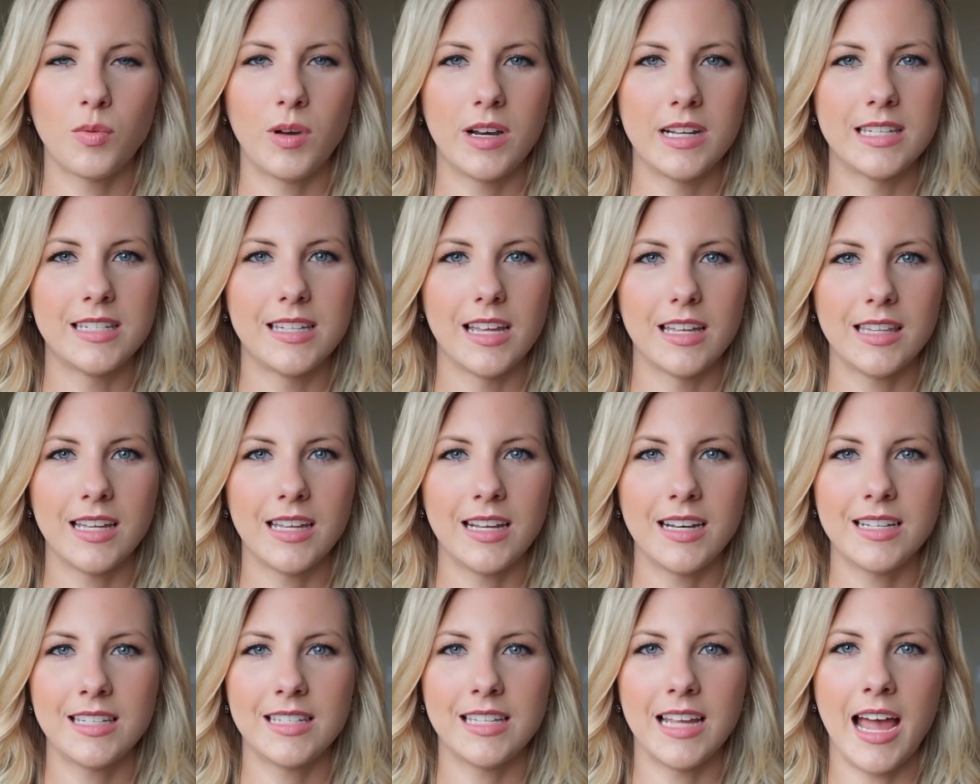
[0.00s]
want to set
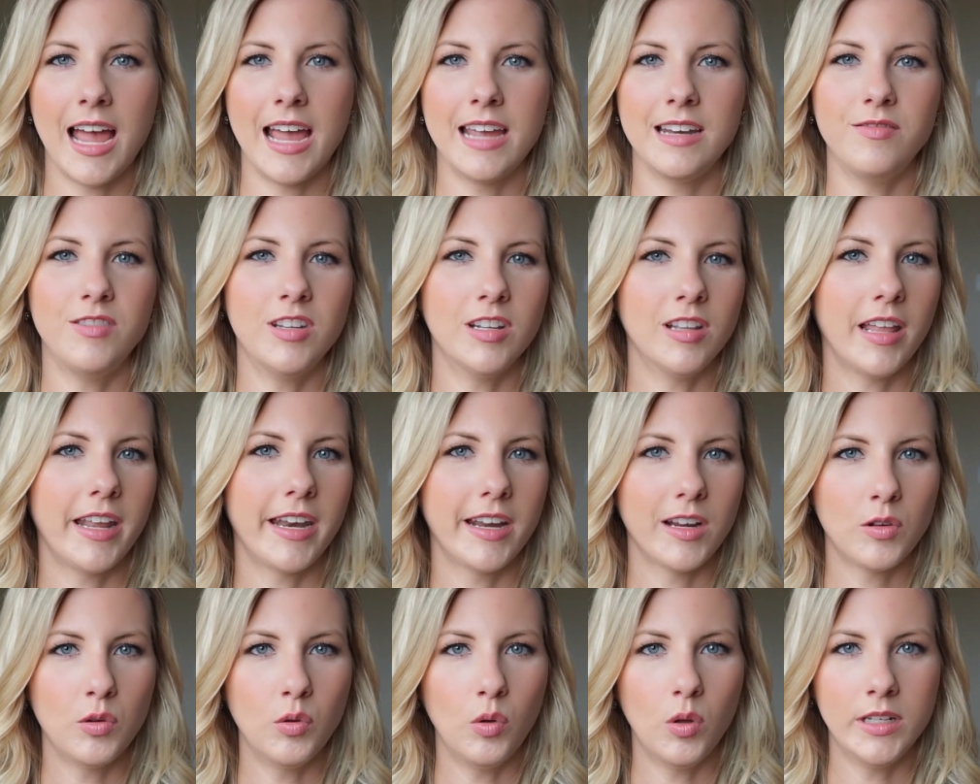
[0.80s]
that aside to let
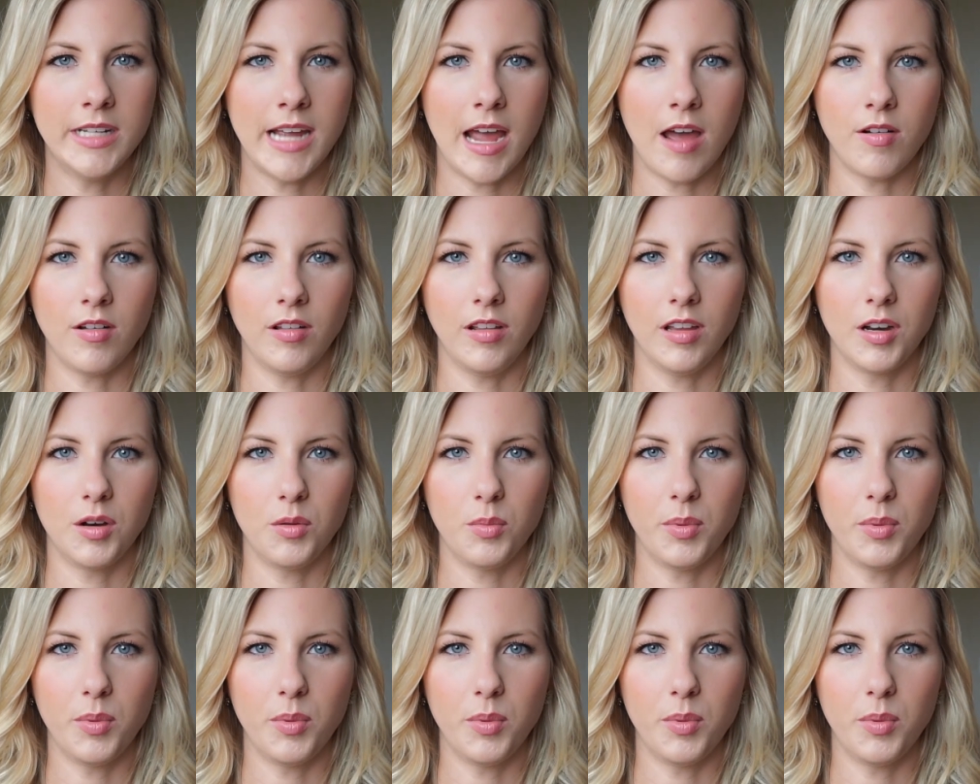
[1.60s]
it cool down a little